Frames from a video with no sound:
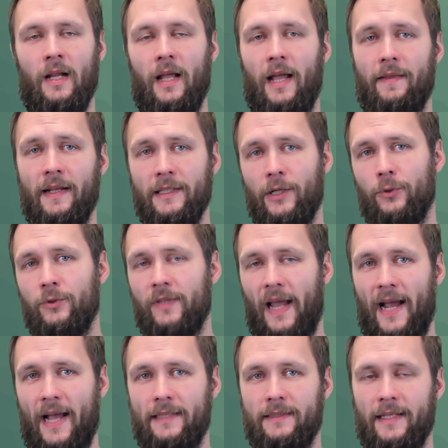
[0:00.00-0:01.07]
And that goes
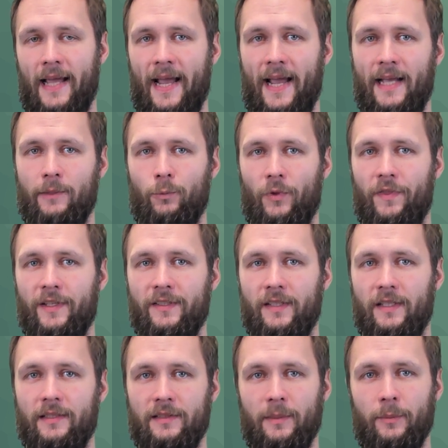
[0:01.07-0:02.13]
hand in hand with the
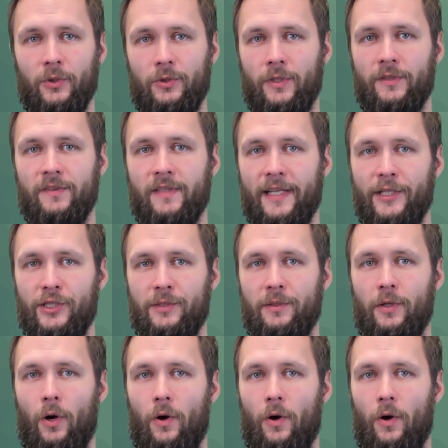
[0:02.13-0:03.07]
democratization